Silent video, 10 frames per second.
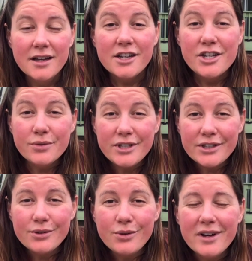You
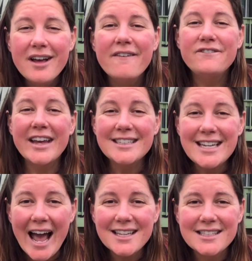do?
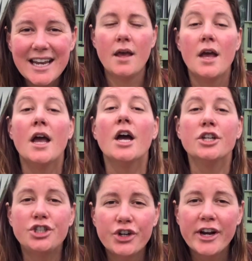Fantastic!
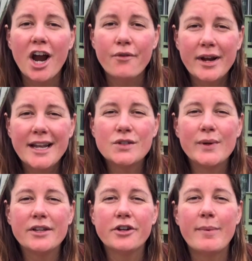During our readings, we
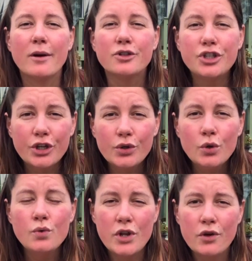learned about
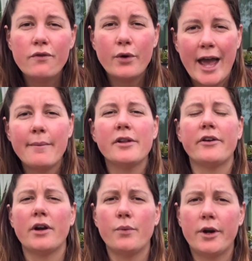two new
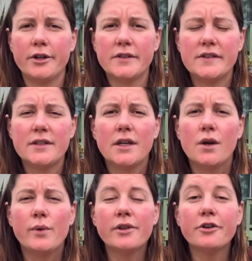vocabulary words.
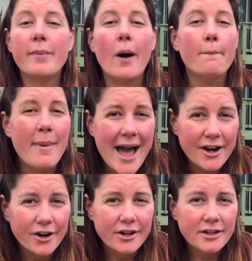We learned about
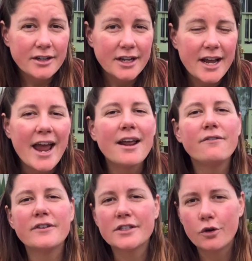matter and
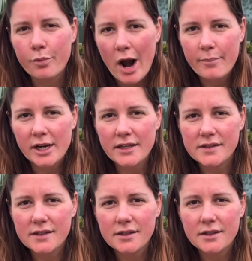physical
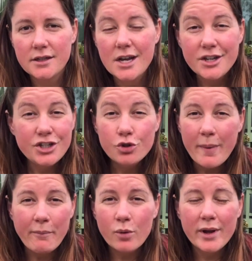properties. Do you
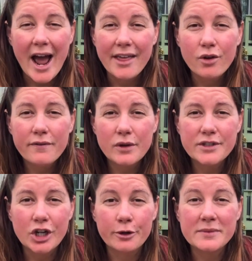remember what either of those
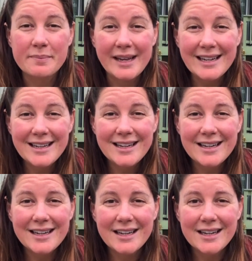terms mean?
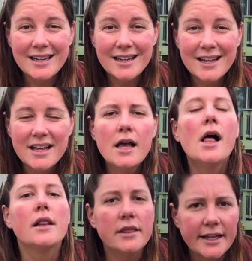
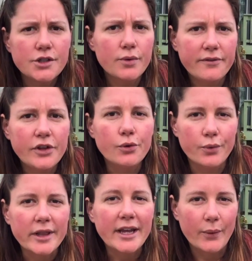Let's review
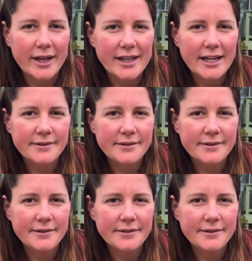really quickly.